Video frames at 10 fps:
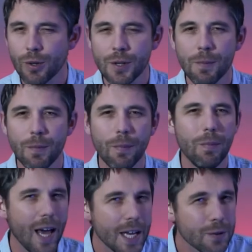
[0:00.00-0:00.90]
It wasn't
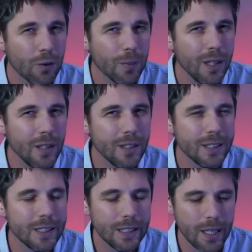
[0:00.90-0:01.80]
blasphemy.
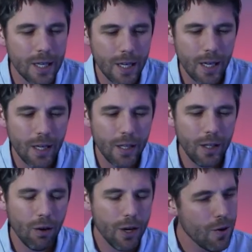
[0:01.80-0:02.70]

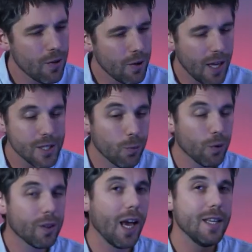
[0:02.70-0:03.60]
You know, I know that that's
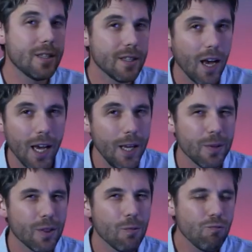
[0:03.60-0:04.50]
what they say,
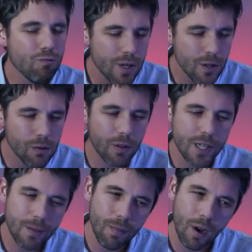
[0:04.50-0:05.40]
but the real
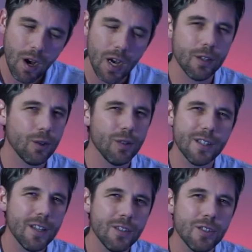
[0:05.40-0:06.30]
reason behind it all
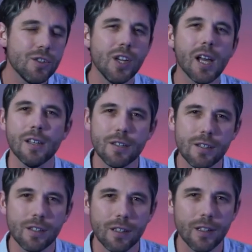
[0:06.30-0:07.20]
is that they're just
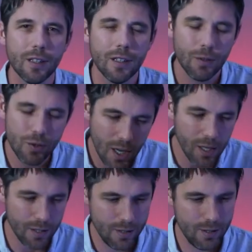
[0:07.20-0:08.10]
jealous. They were
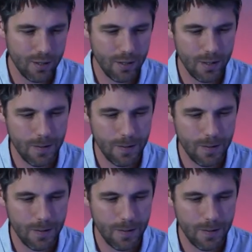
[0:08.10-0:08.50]
jealous.